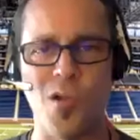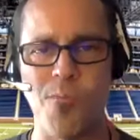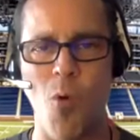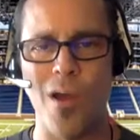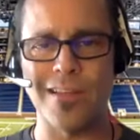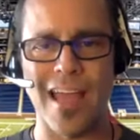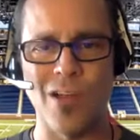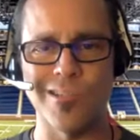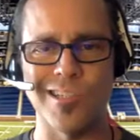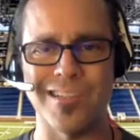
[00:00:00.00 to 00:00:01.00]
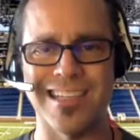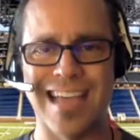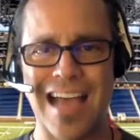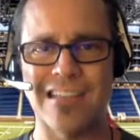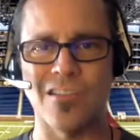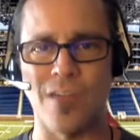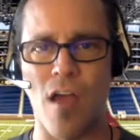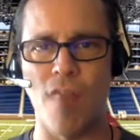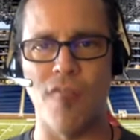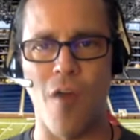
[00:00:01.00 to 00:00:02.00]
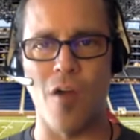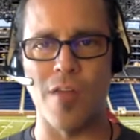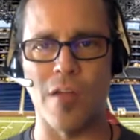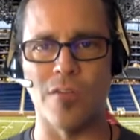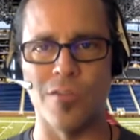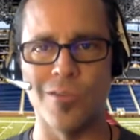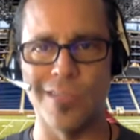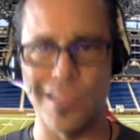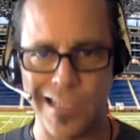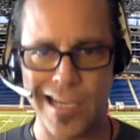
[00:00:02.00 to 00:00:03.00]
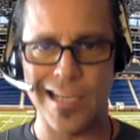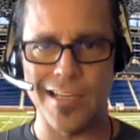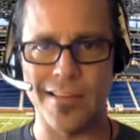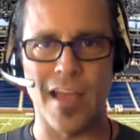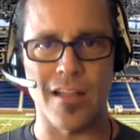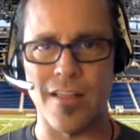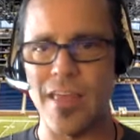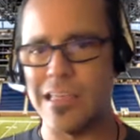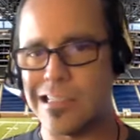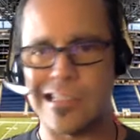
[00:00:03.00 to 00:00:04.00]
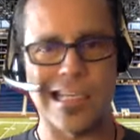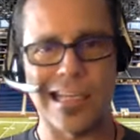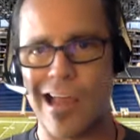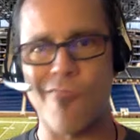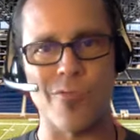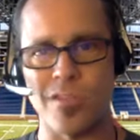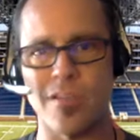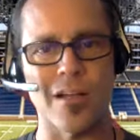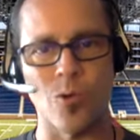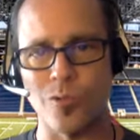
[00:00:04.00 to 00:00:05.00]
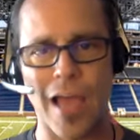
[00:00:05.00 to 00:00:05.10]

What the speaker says: like point, that. They don't just guess on how far their dude can kick it. They see it every single day.